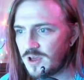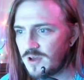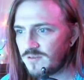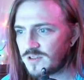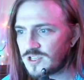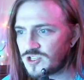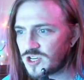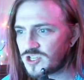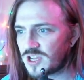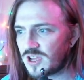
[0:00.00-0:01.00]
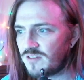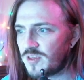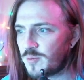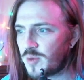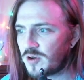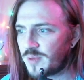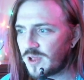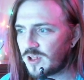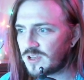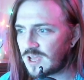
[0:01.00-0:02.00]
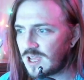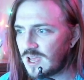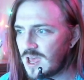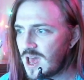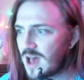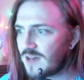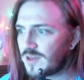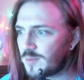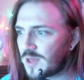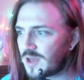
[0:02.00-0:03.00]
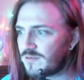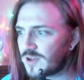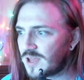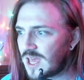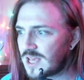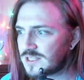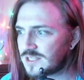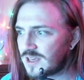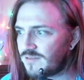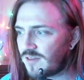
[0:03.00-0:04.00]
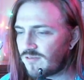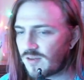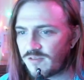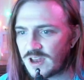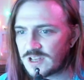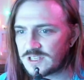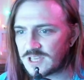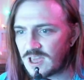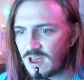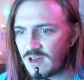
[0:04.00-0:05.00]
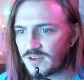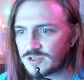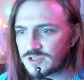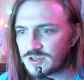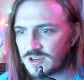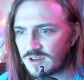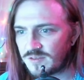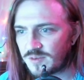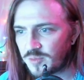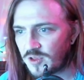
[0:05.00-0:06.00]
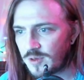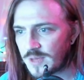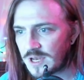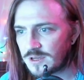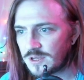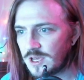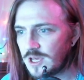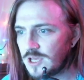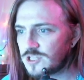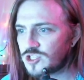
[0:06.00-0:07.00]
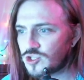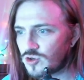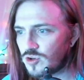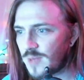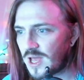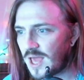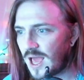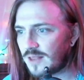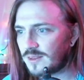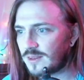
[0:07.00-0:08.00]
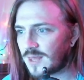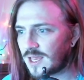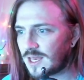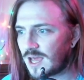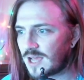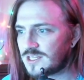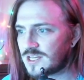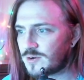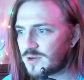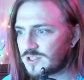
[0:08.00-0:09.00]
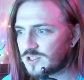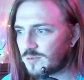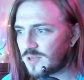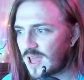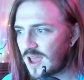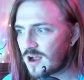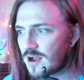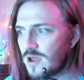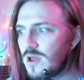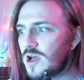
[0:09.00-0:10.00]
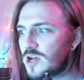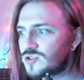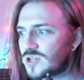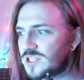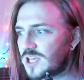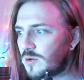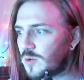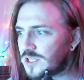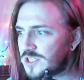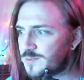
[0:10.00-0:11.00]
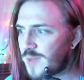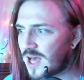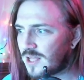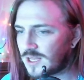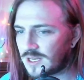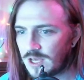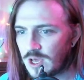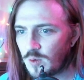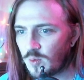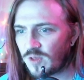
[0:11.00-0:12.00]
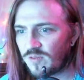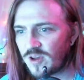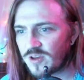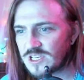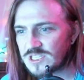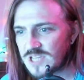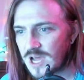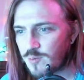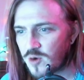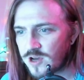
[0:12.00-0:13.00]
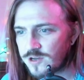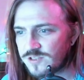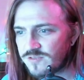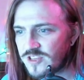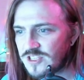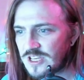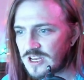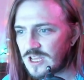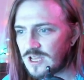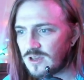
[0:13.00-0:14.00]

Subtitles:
for the judging of the potability having been for Case a favorite fantasy of alternative employment, to stroll Manhattan like an itinerant sommelier, addressing one's palate with various tap waters of the city.